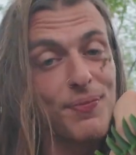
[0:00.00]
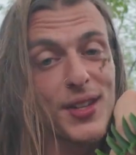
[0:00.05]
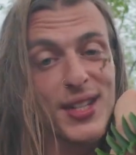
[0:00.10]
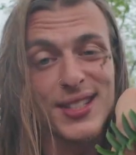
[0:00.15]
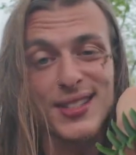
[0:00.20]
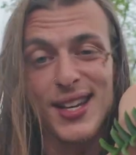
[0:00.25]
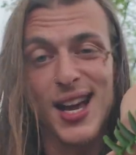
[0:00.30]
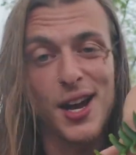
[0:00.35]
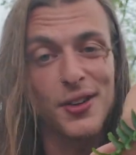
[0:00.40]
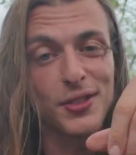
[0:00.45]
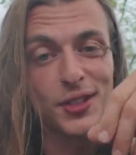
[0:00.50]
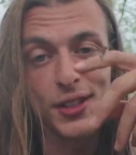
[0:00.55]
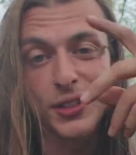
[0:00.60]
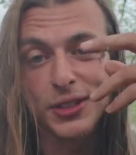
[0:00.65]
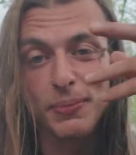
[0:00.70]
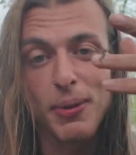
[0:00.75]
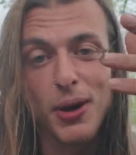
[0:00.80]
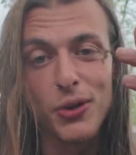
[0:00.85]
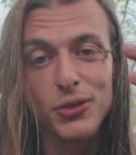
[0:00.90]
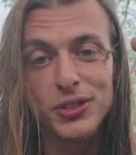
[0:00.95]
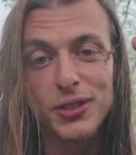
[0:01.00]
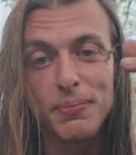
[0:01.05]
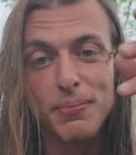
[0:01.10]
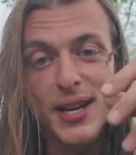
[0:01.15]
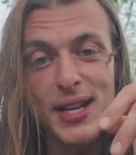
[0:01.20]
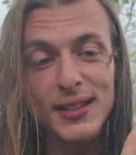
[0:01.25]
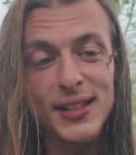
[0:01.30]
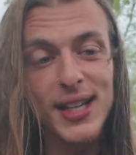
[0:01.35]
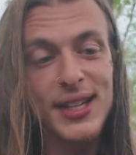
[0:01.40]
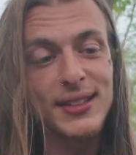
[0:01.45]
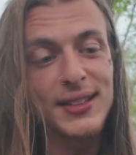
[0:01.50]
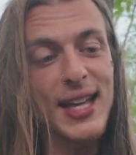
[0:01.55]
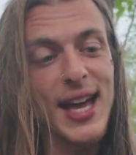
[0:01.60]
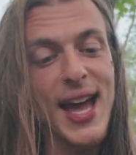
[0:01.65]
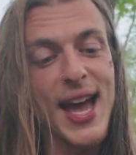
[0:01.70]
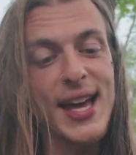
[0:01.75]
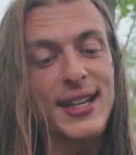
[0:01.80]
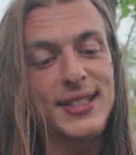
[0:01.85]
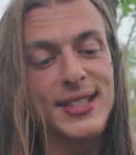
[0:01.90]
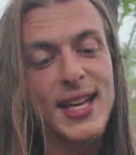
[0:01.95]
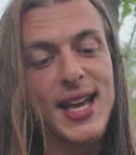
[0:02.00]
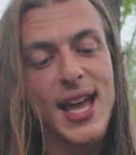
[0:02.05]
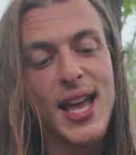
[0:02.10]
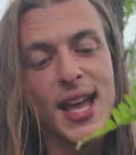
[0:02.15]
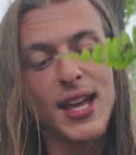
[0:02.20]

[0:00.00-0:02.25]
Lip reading: It's not really supposed to be like that.